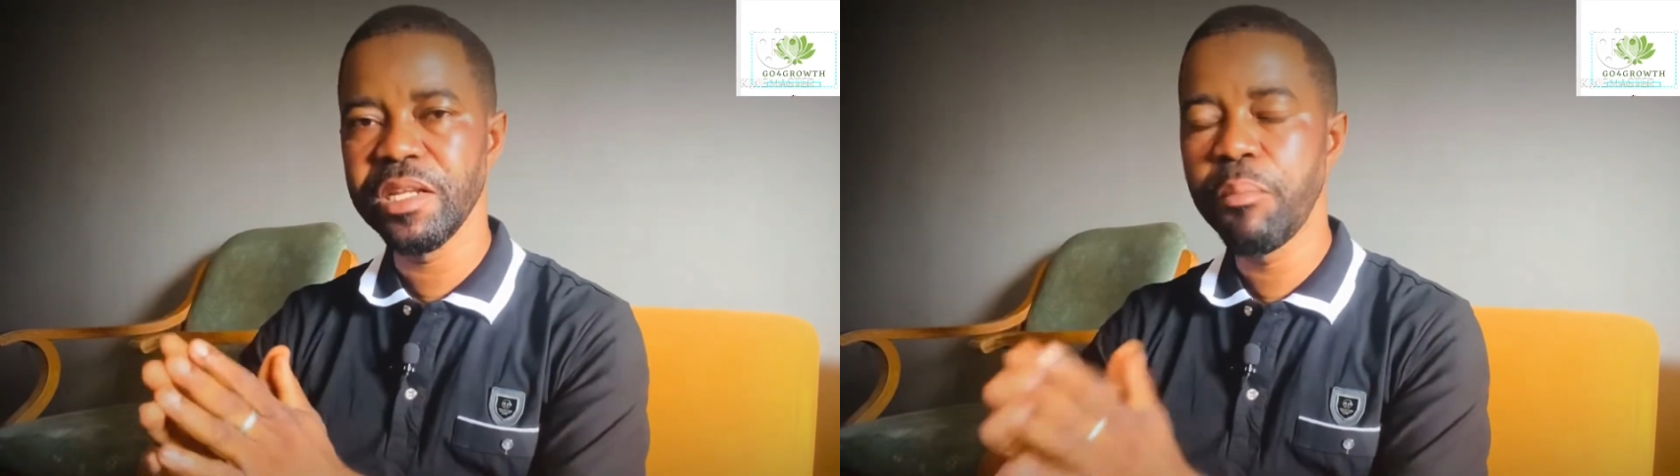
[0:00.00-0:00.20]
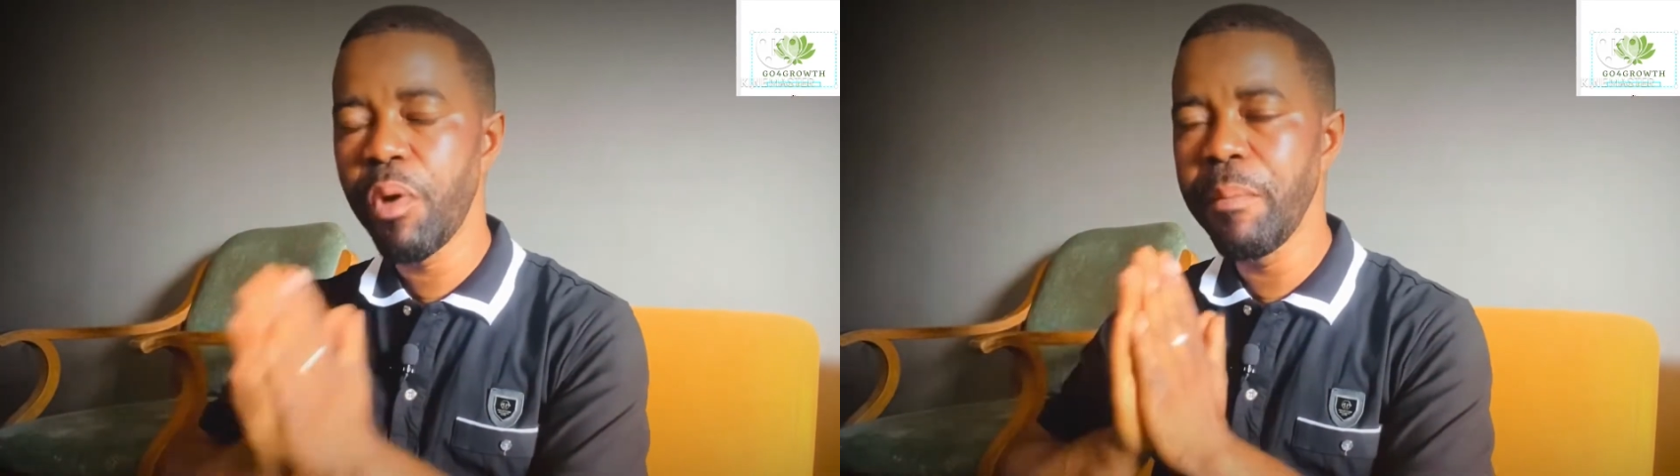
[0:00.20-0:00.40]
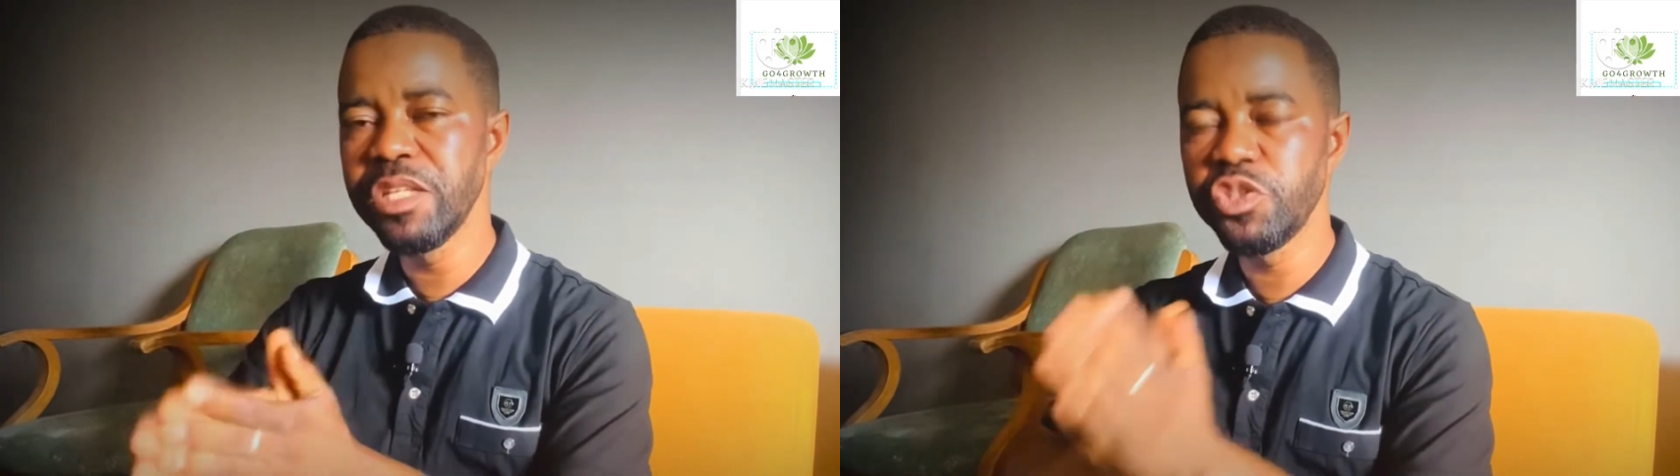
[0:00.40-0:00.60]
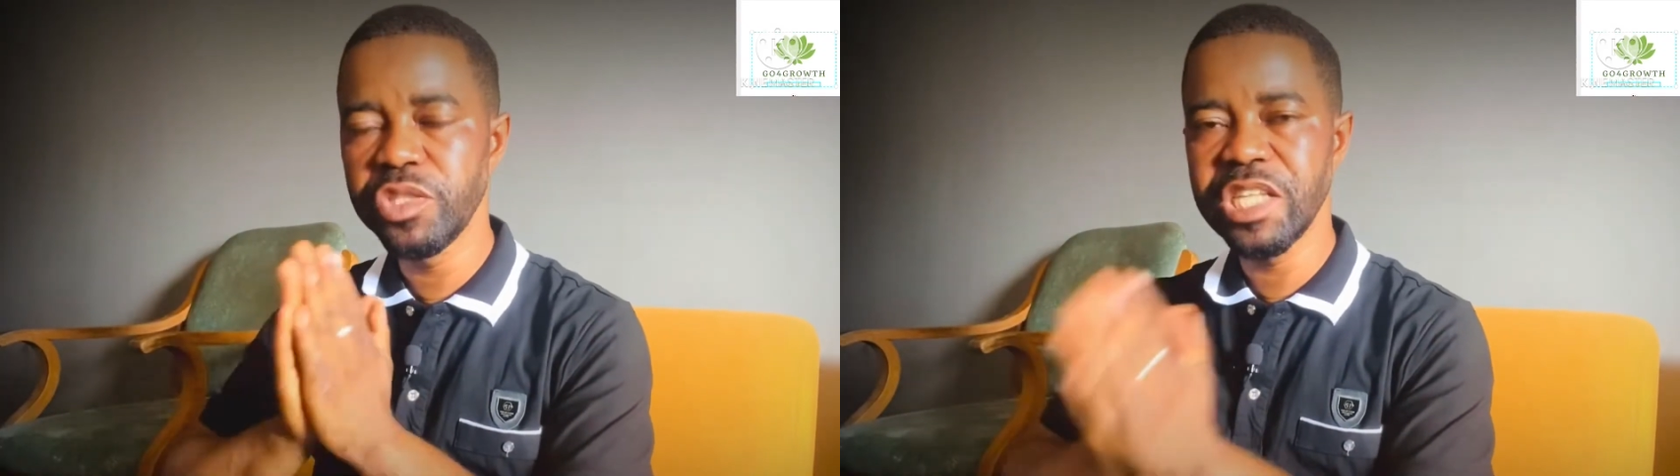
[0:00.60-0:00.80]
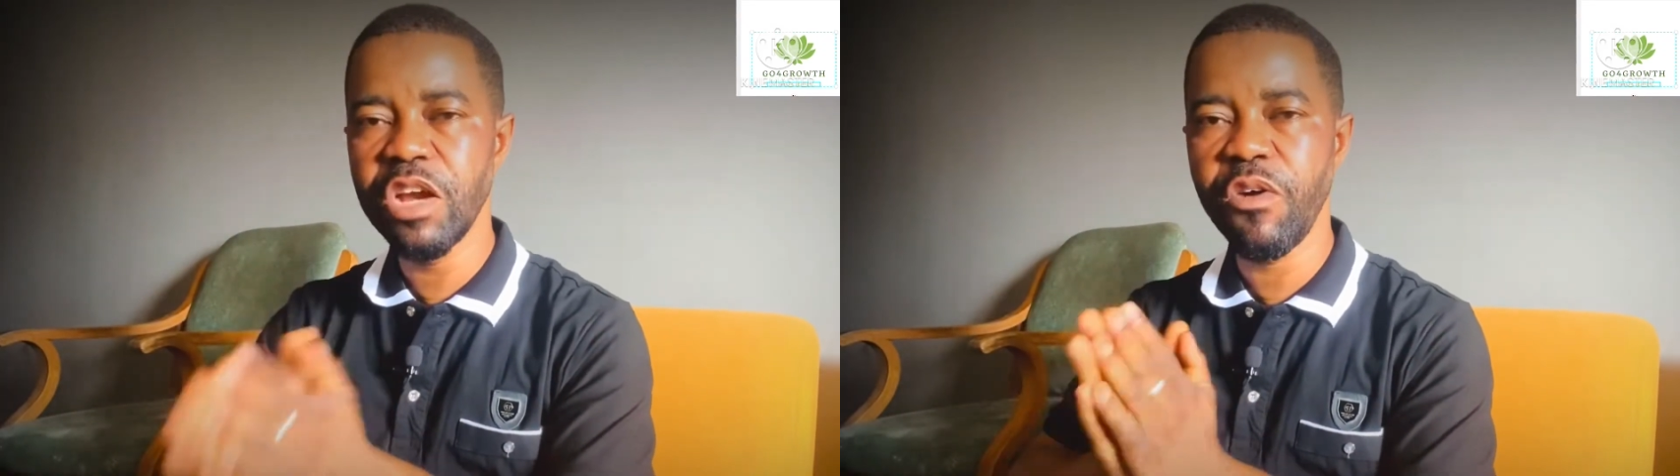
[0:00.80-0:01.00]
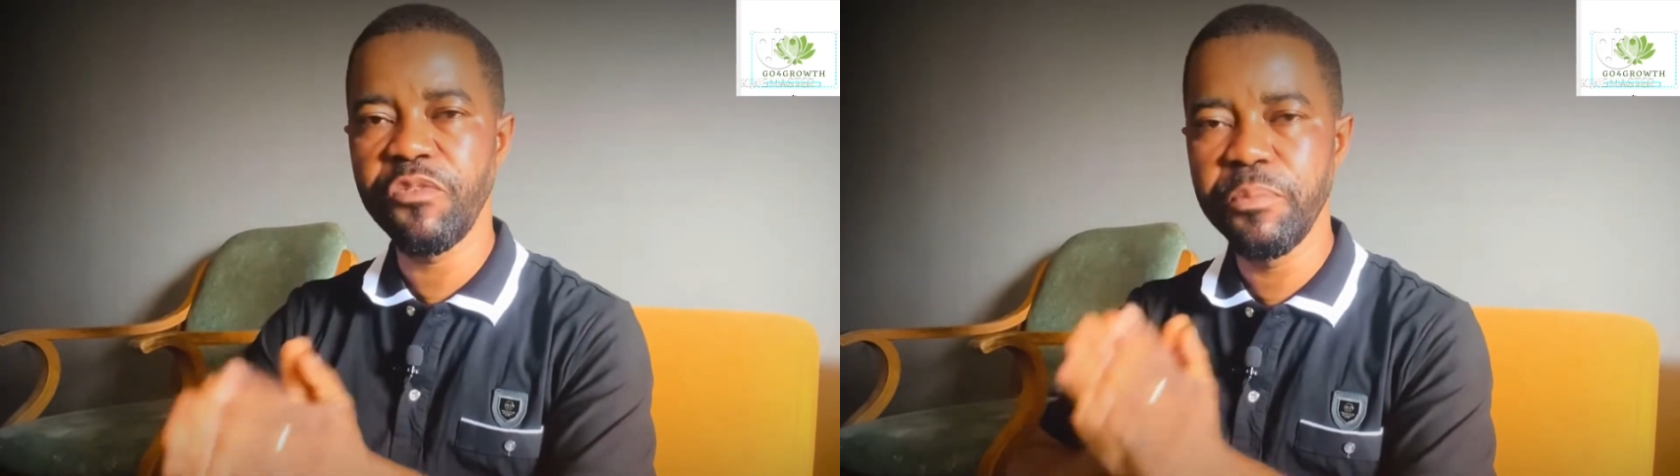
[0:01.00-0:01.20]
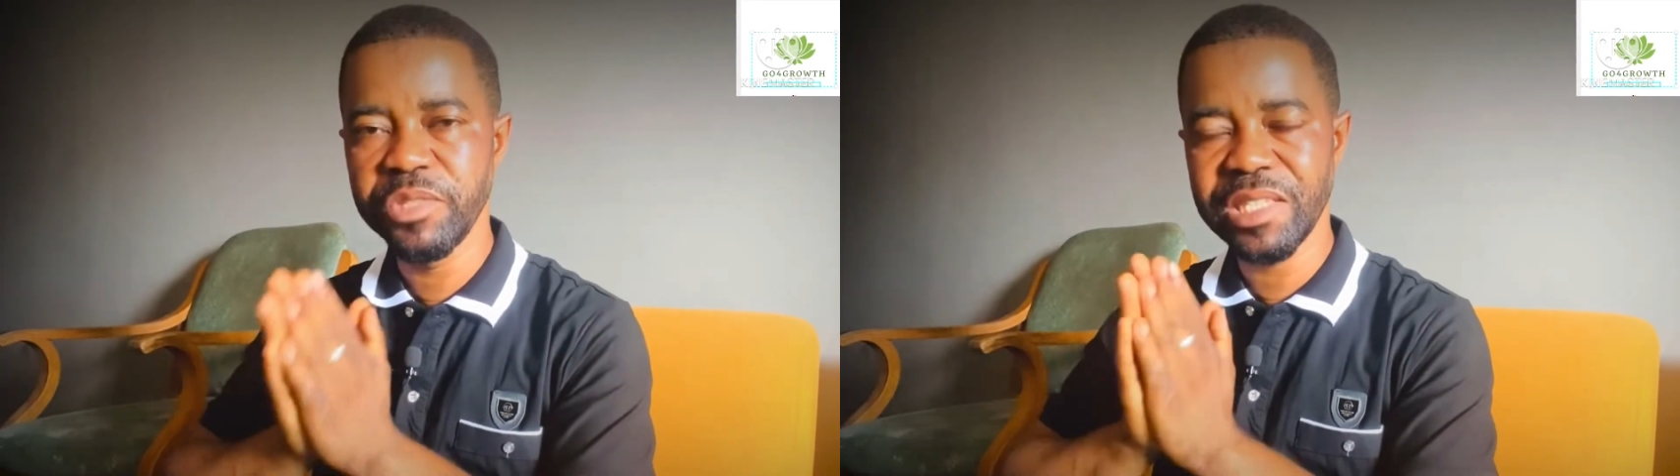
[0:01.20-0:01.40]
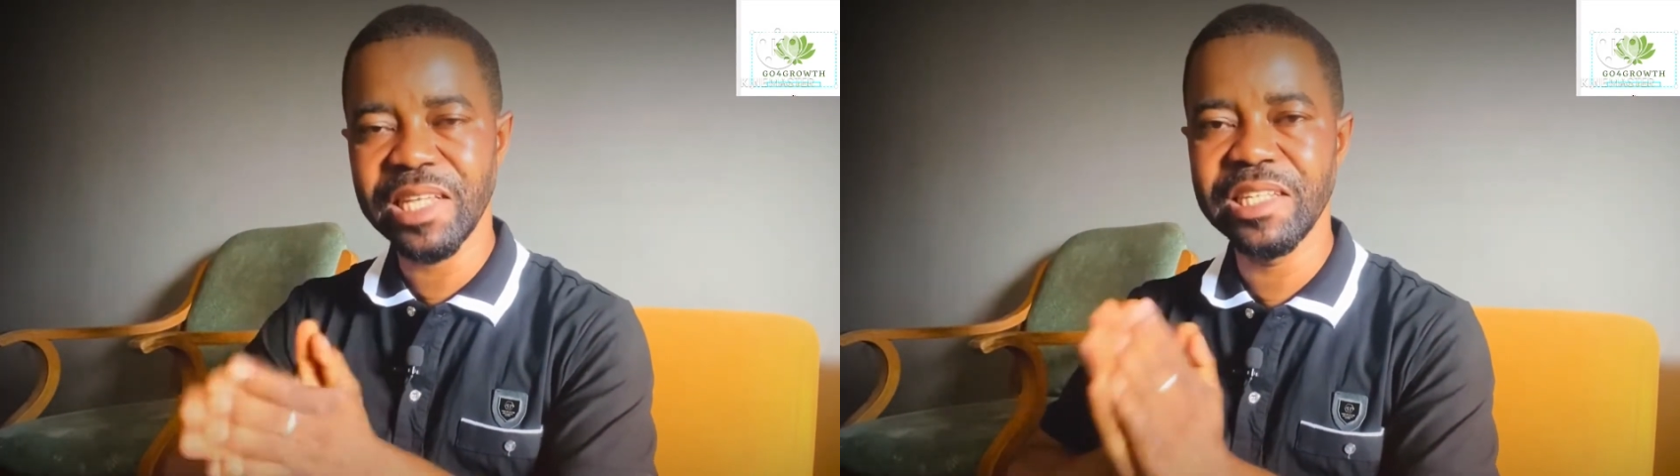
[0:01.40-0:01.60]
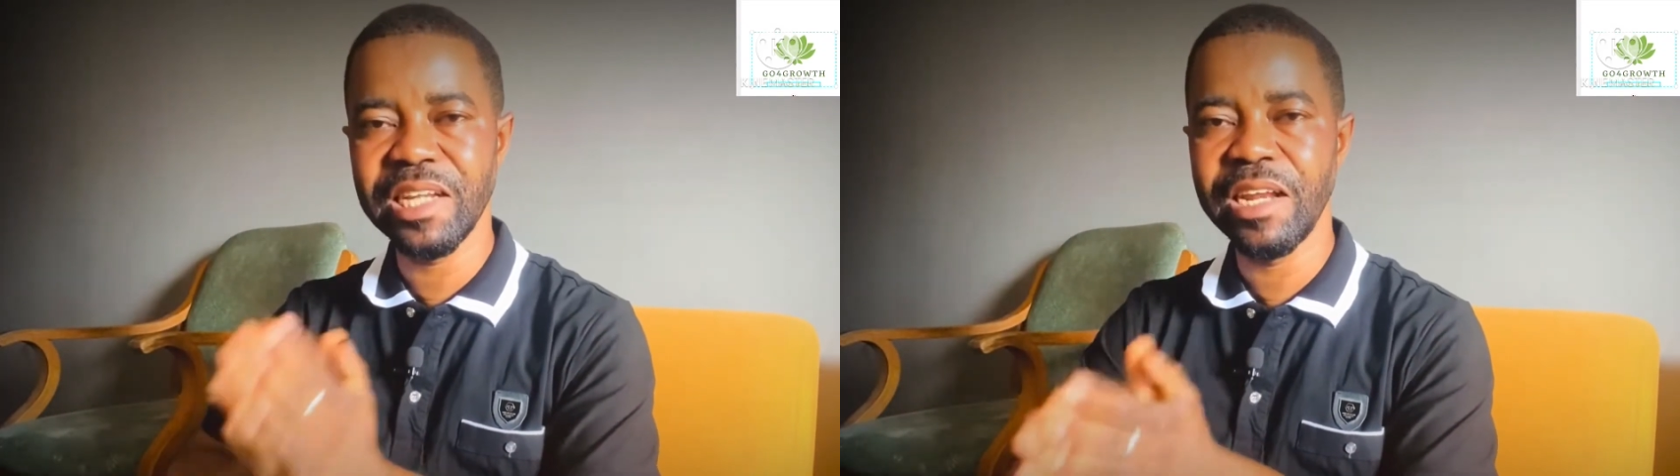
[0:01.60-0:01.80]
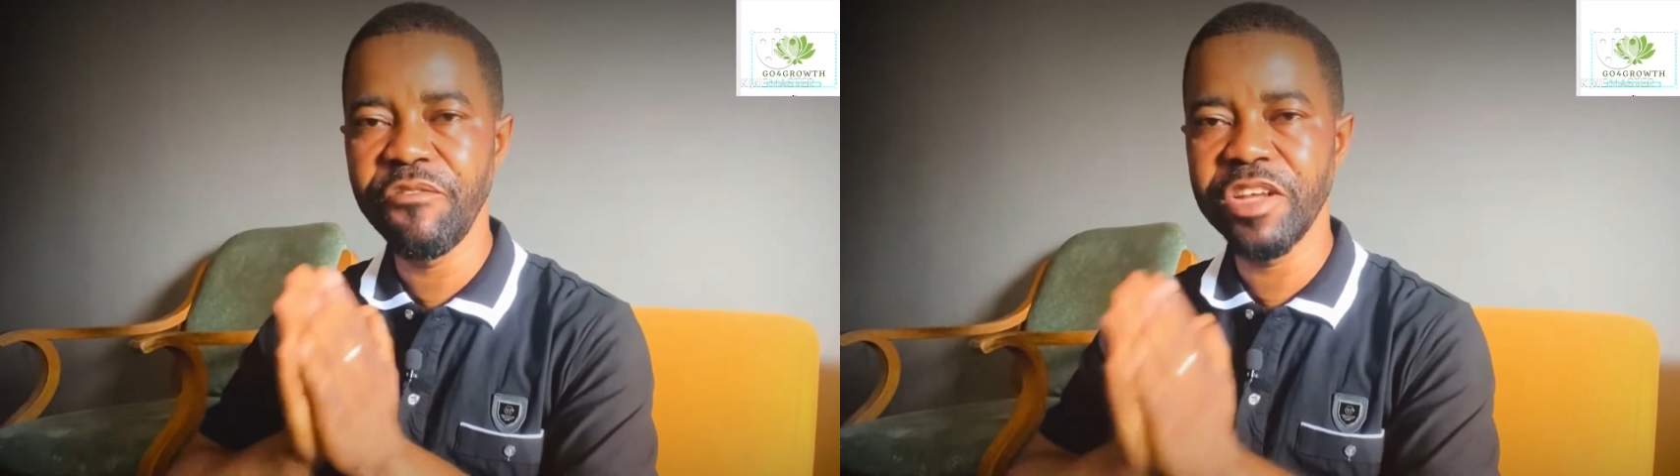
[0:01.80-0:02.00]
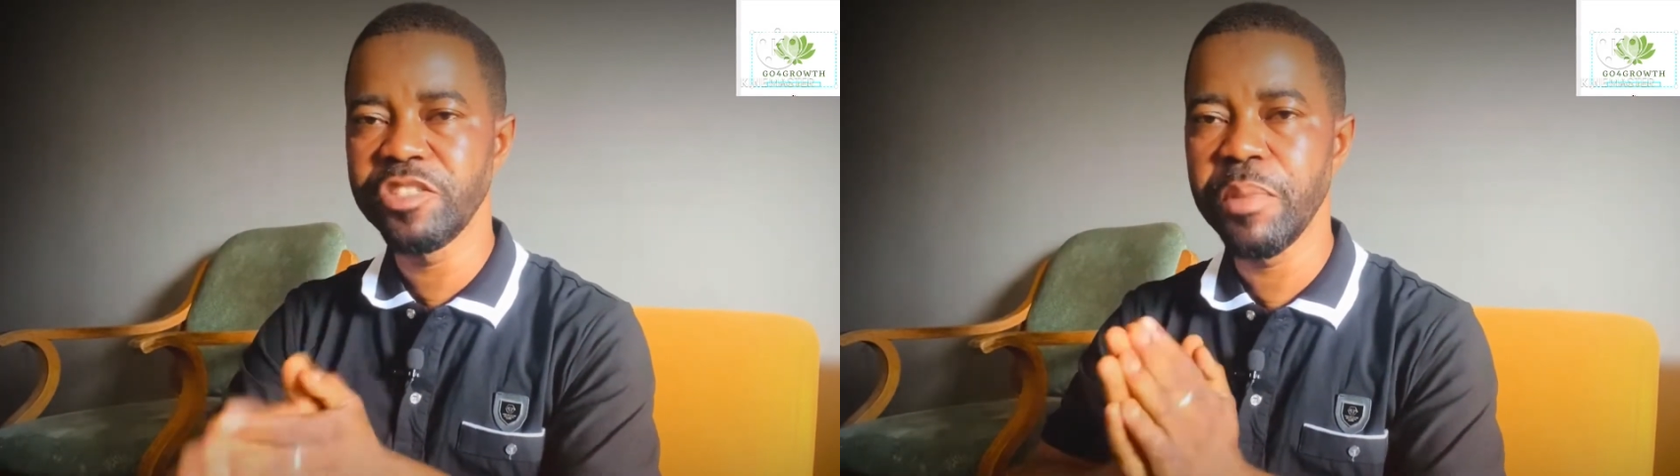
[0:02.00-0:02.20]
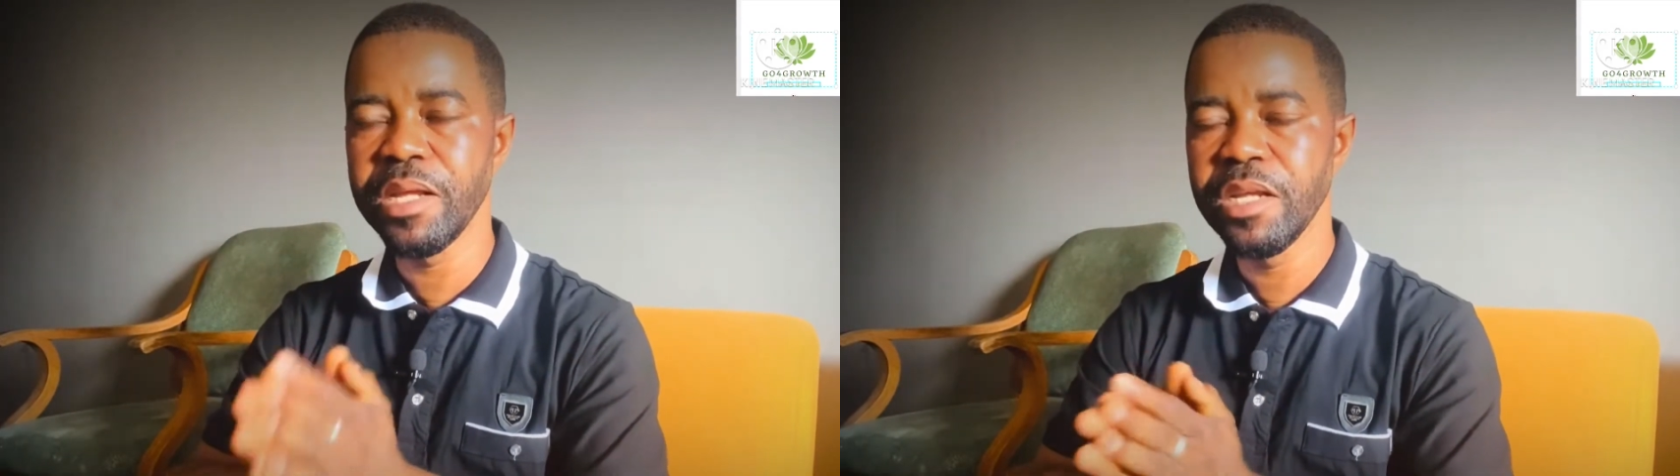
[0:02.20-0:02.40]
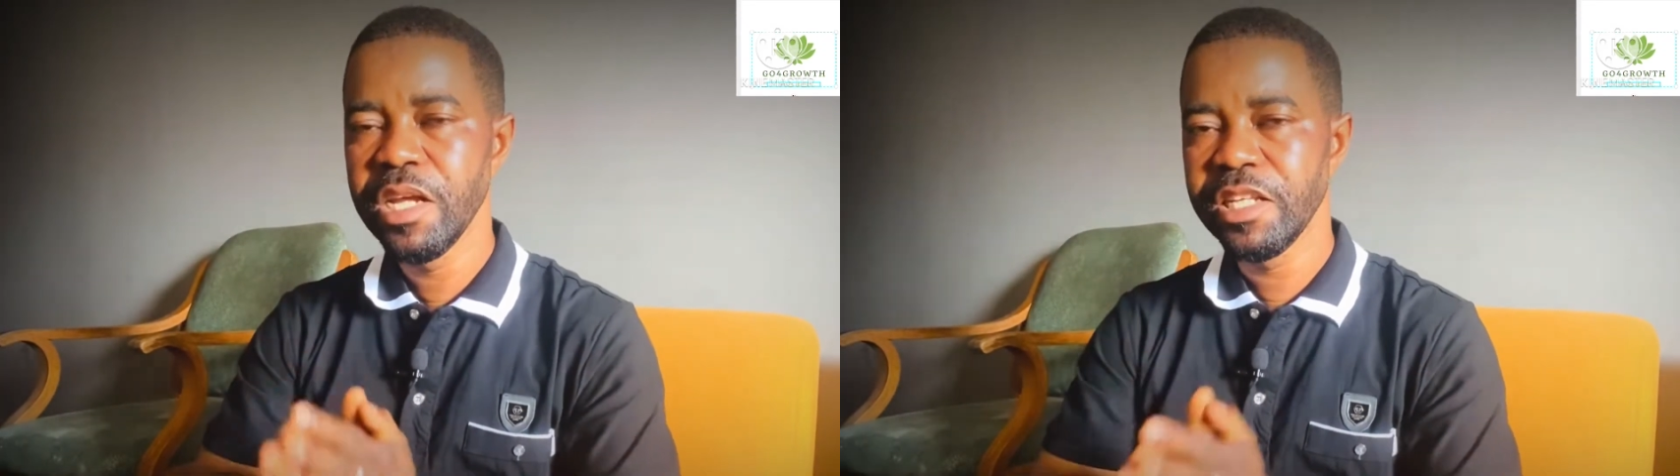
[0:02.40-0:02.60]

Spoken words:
The moment you think of starting an investment,